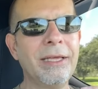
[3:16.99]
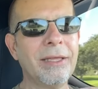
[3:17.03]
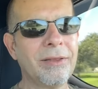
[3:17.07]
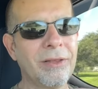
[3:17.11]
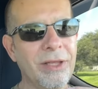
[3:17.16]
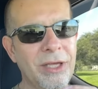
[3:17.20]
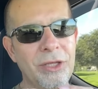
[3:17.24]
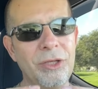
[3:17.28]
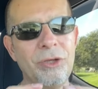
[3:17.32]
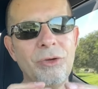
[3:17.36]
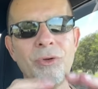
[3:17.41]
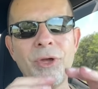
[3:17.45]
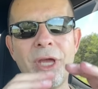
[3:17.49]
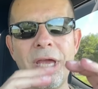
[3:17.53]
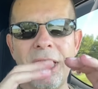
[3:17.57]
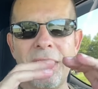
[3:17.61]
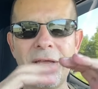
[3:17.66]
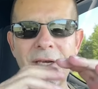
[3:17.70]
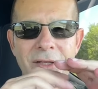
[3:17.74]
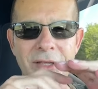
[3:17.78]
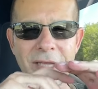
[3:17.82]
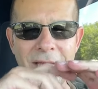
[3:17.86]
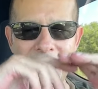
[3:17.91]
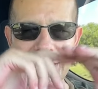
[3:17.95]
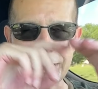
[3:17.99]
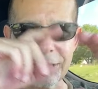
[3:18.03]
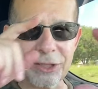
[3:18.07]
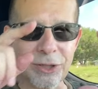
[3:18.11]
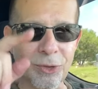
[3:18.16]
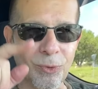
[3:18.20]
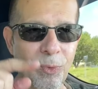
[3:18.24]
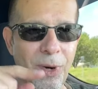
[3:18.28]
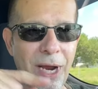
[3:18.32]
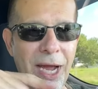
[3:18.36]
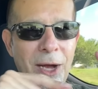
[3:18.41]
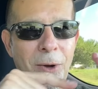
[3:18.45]
that you get that has the
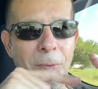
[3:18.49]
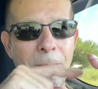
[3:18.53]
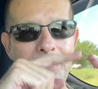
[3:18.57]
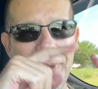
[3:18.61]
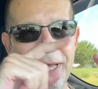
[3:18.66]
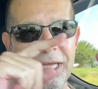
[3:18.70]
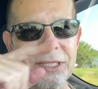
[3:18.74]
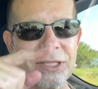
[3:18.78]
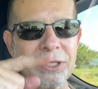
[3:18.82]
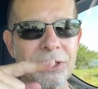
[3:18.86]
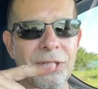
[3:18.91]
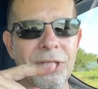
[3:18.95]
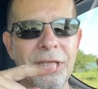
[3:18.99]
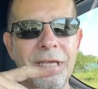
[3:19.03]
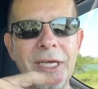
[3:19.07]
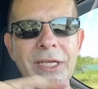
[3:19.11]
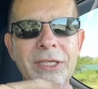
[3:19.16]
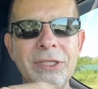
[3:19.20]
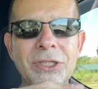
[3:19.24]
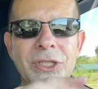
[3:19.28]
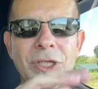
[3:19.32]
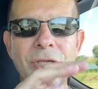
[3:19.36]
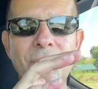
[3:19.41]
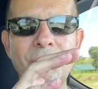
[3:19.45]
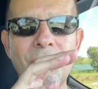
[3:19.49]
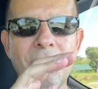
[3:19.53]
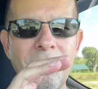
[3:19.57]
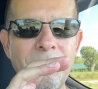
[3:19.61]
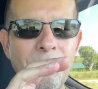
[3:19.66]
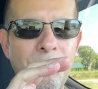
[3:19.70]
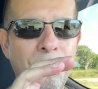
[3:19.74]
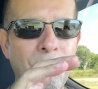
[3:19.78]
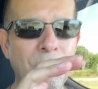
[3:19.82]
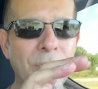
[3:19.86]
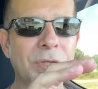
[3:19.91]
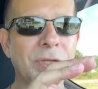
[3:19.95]
round bezel in it, so you
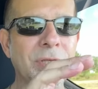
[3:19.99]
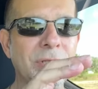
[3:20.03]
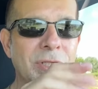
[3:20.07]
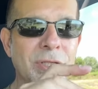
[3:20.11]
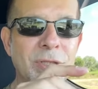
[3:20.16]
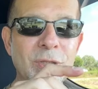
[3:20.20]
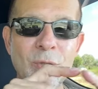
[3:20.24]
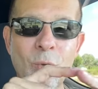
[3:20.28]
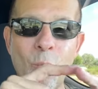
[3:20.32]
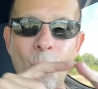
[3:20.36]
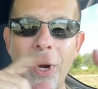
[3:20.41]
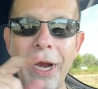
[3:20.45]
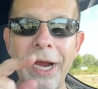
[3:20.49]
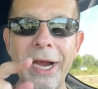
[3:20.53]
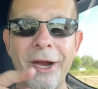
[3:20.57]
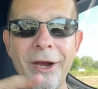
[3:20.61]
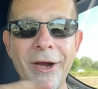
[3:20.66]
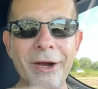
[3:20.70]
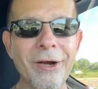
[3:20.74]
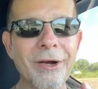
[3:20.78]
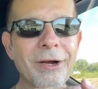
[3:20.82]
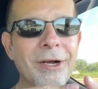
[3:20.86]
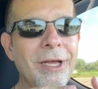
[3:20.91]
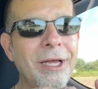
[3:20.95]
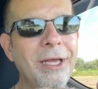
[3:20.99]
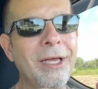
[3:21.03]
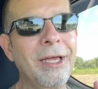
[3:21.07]
can put the square